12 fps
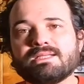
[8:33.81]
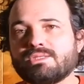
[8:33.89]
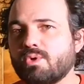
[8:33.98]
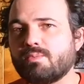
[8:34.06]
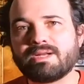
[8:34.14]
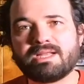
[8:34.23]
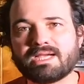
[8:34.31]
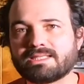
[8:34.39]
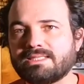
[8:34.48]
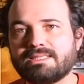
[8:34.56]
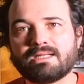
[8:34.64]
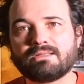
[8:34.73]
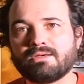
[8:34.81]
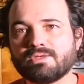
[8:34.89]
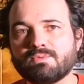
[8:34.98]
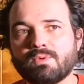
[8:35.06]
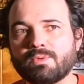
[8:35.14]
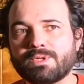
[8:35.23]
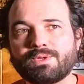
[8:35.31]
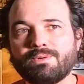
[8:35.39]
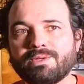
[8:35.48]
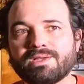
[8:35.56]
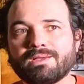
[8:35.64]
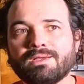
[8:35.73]
there's nobody actually that does what we're
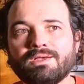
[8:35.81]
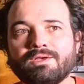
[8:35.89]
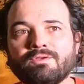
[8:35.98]
doing.